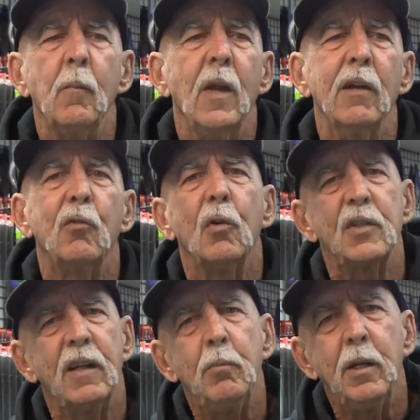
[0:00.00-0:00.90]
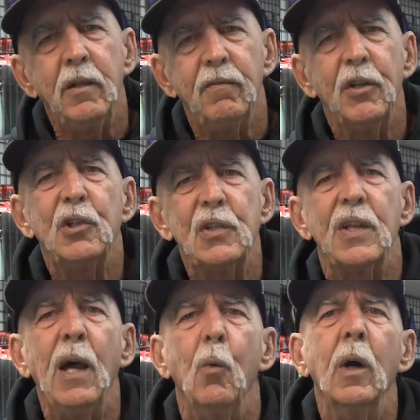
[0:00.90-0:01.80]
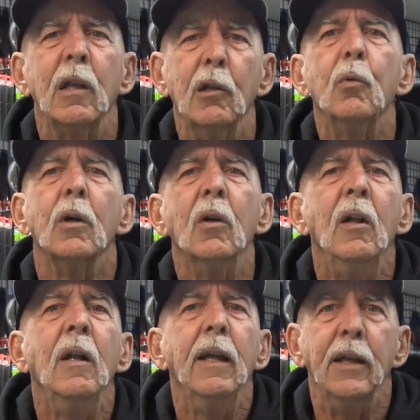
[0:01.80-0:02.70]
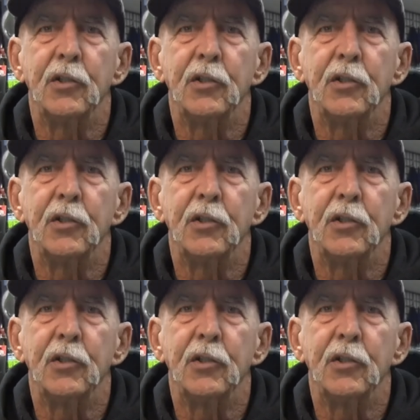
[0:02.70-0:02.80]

And of course everybody fishes that one lure. And